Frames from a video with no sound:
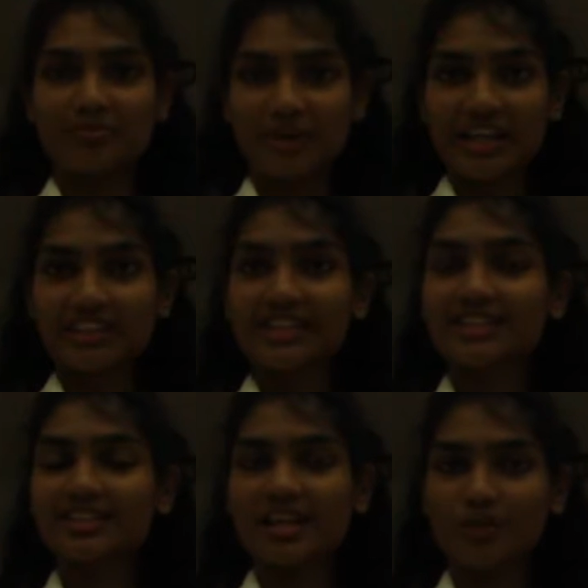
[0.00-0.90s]

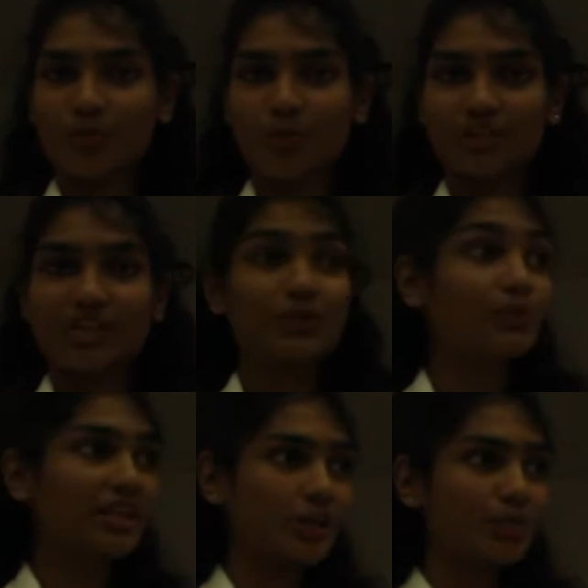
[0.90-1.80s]
Brandix exporting
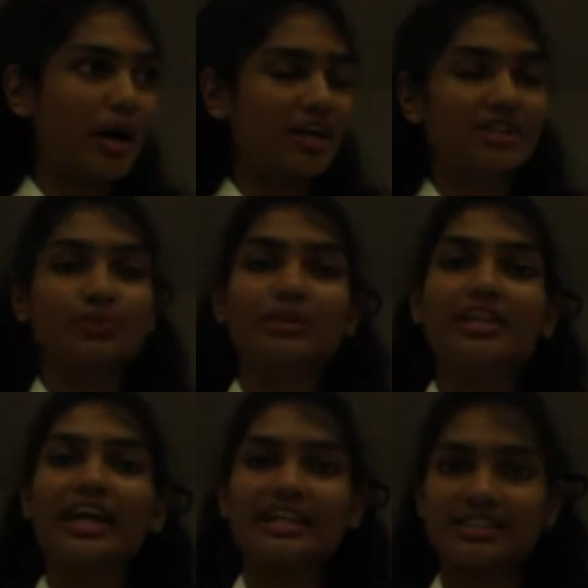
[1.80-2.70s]
to a new market with
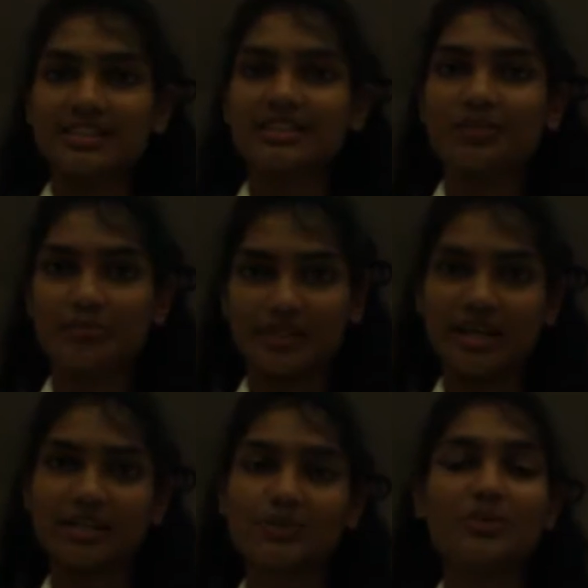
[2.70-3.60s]
their existing
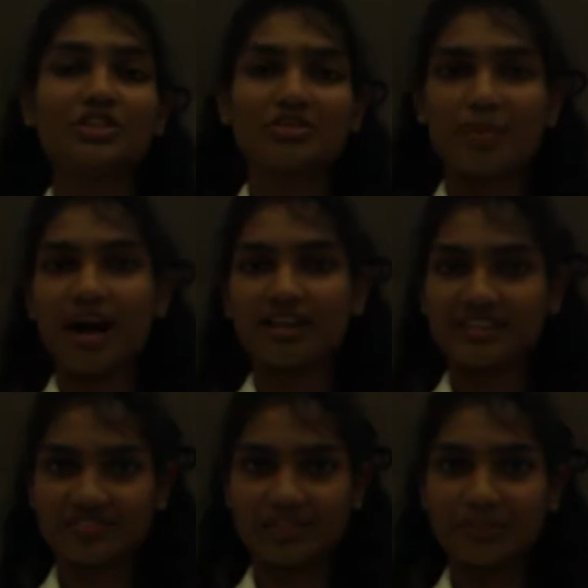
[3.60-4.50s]
products, which is
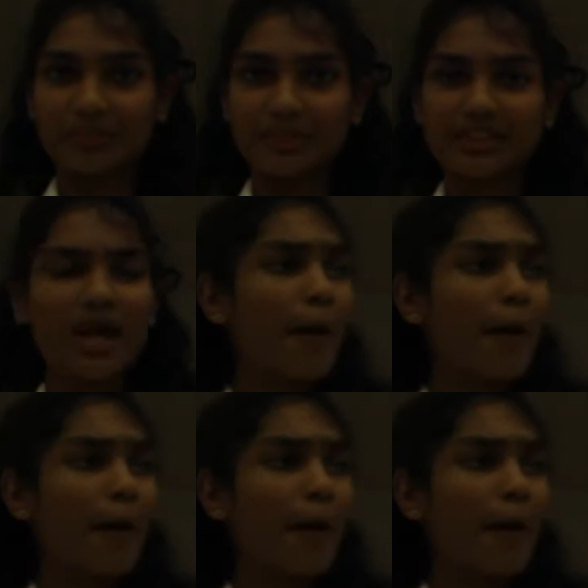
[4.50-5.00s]
market development.